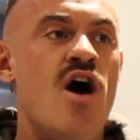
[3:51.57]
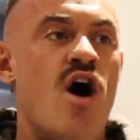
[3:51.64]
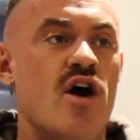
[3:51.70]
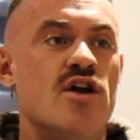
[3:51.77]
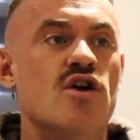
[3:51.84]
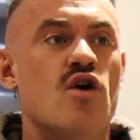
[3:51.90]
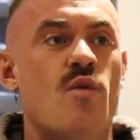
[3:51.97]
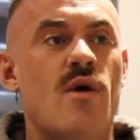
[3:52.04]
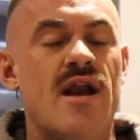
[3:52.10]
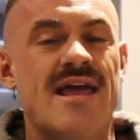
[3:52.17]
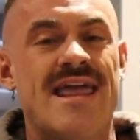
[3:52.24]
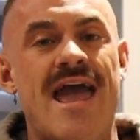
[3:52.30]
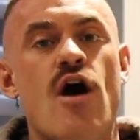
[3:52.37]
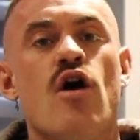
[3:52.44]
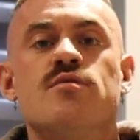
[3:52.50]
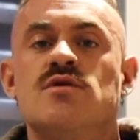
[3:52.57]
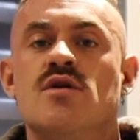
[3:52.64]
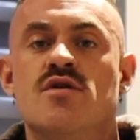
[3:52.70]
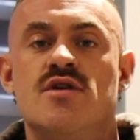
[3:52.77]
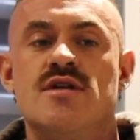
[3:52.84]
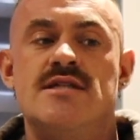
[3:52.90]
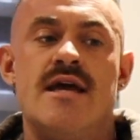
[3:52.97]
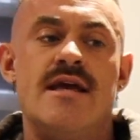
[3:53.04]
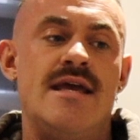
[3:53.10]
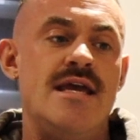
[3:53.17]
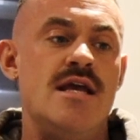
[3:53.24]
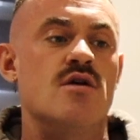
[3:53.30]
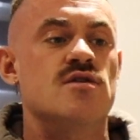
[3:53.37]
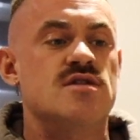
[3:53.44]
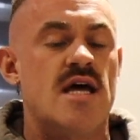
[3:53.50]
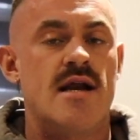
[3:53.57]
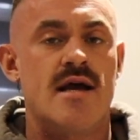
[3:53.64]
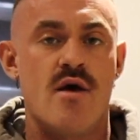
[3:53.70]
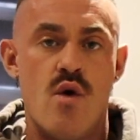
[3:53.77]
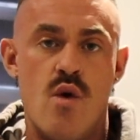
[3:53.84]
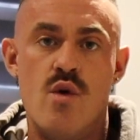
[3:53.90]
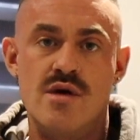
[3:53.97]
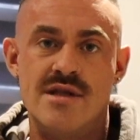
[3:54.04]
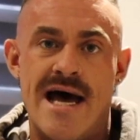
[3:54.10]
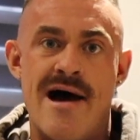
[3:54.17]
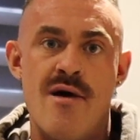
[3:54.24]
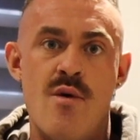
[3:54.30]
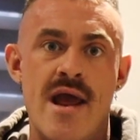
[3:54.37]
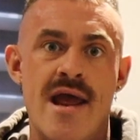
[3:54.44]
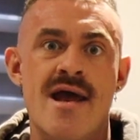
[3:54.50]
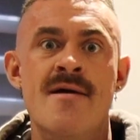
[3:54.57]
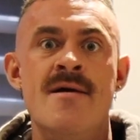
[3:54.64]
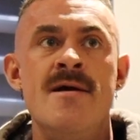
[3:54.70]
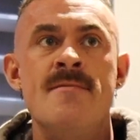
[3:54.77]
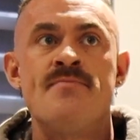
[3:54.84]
I know when I get up to 110 kilos and I hold that weight,